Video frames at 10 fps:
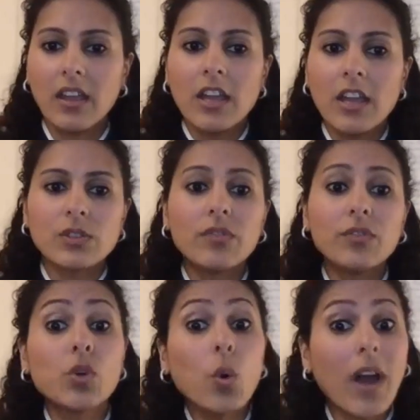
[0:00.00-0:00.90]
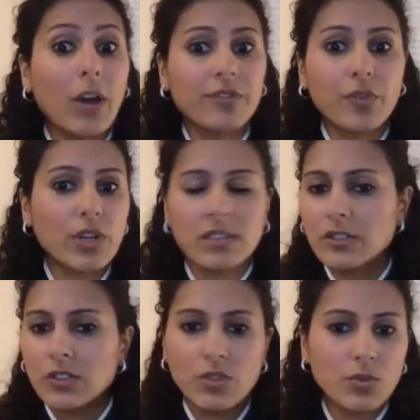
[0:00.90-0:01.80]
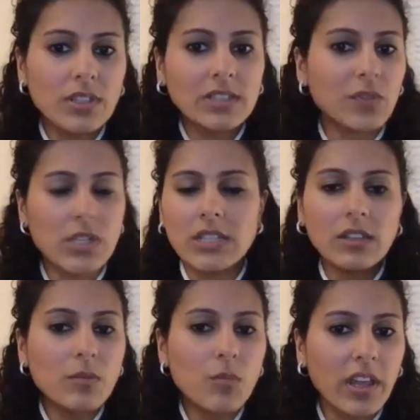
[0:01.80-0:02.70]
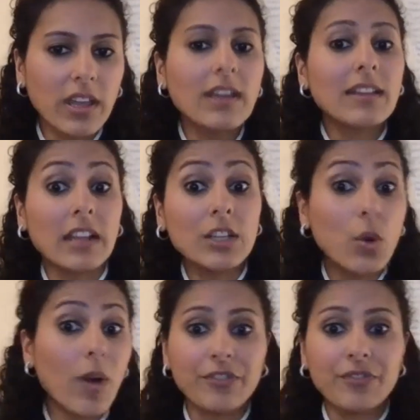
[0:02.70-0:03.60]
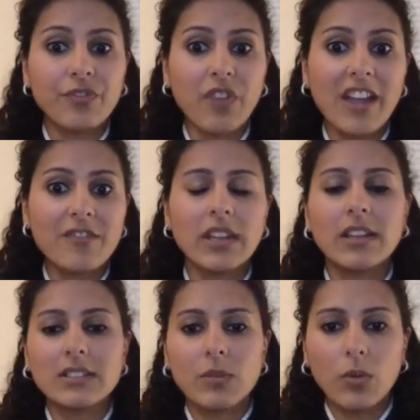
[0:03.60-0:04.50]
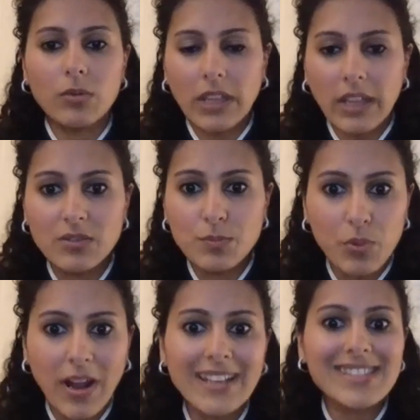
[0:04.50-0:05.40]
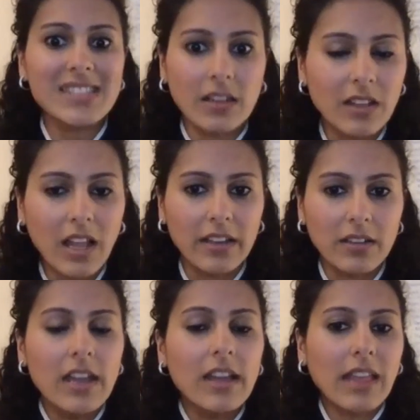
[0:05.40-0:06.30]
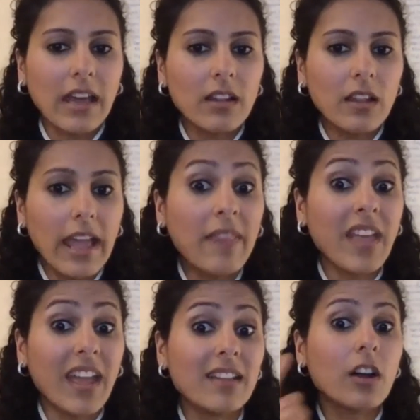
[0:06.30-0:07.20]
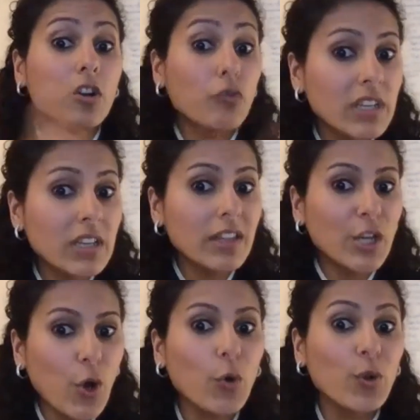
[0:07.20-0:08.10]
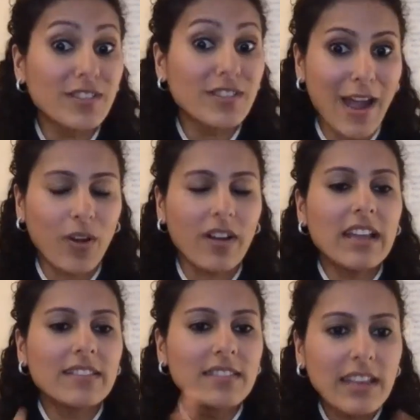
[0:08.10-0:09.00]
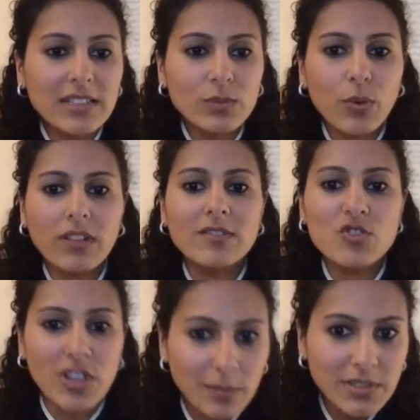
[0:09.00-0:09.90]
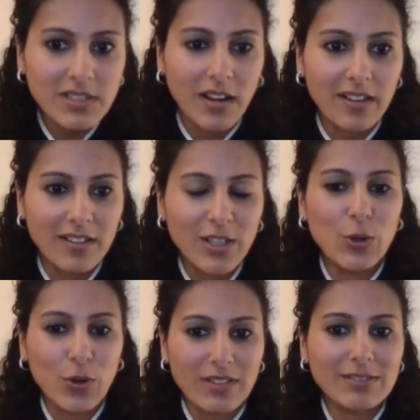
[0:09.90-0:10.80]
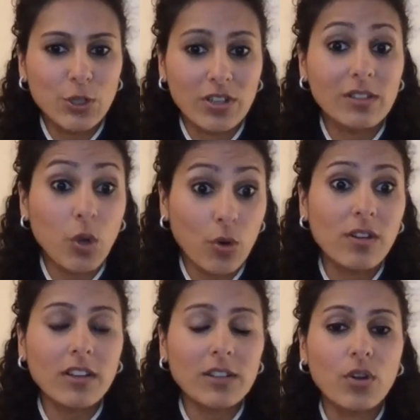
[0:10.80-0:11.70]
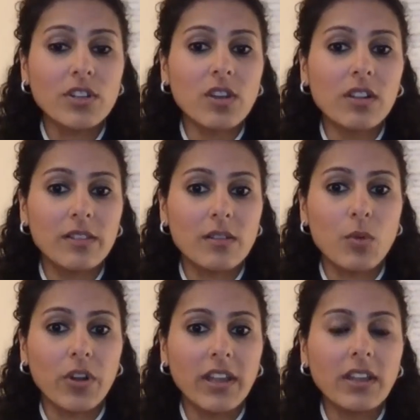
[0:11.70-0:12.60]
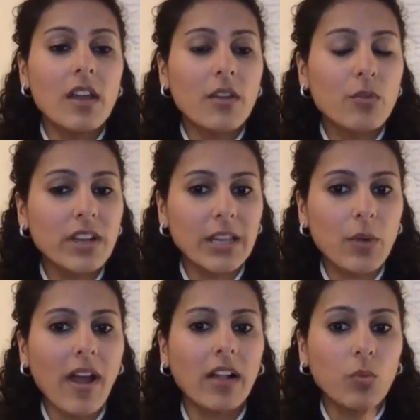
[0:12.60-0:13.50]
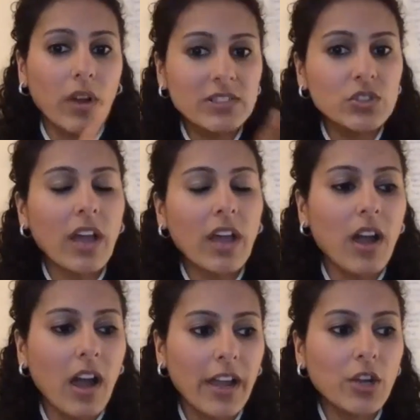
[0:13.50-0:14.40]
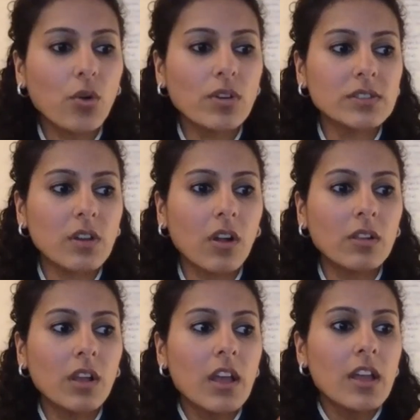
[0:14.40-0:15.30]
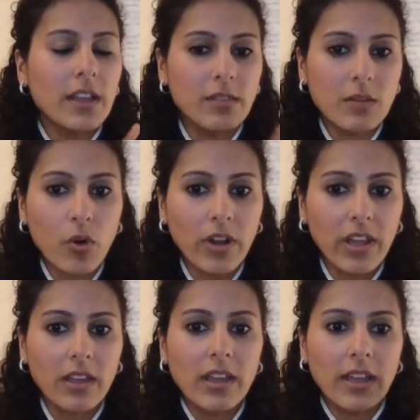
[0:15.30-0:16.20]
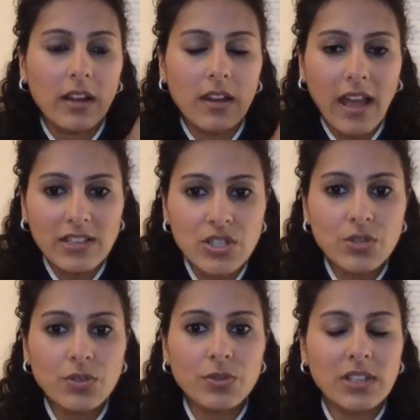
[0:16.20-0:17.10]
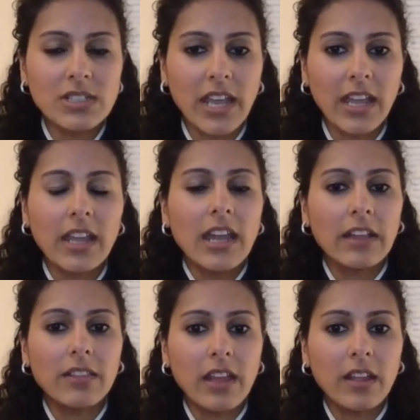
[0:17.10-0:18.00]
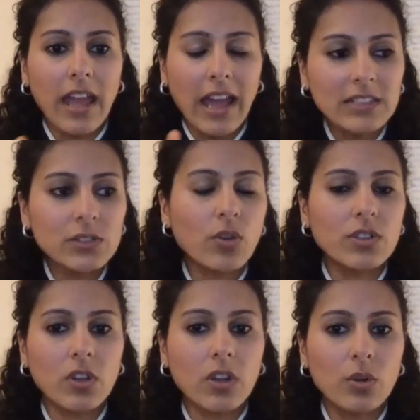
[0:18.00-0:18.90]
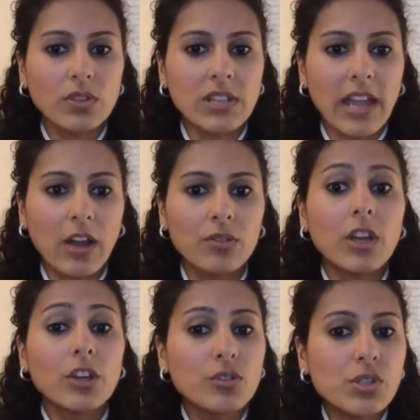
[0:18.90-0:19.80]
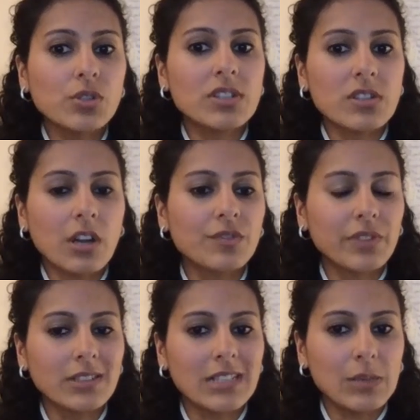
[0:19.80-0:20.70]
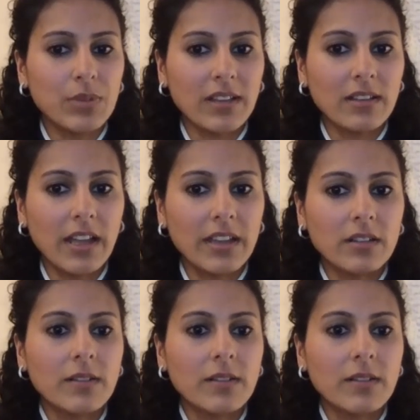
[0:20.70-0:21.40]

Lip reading: So if you go out first, so do this first thing in the morning, then go out for 5 minutes in bright sunlight. And then a really cold shower. This will jumpstart your cortisol in the morning really well. Once you have a high cortisol in the morning, it'll last you through the day. And then as cortisol goes down, you should start to feel sleepy at night.